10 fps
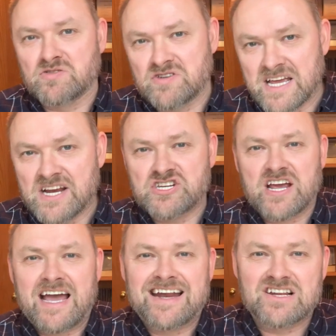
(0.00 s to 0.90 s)
to teach
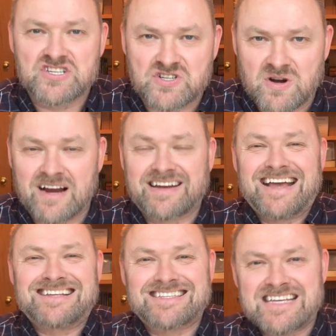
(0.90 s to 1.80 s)
and instruct
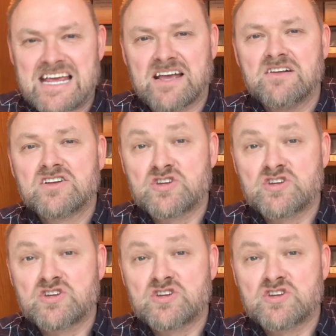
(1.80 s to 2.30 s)
and seek